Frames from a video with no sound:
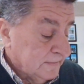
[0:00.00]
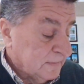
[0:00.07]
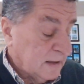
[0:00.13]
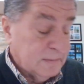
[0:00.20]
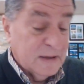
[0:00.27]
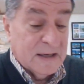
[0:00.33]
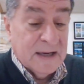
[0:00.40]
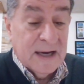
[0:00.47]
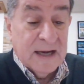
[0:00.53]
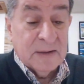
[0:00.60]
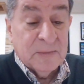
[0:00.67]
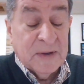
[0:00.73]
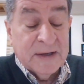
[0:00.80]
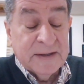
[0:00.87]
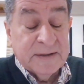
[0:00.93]
Maybe
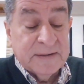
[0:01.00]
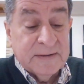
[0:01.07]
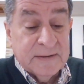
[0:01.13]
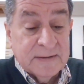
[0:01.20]
God wanted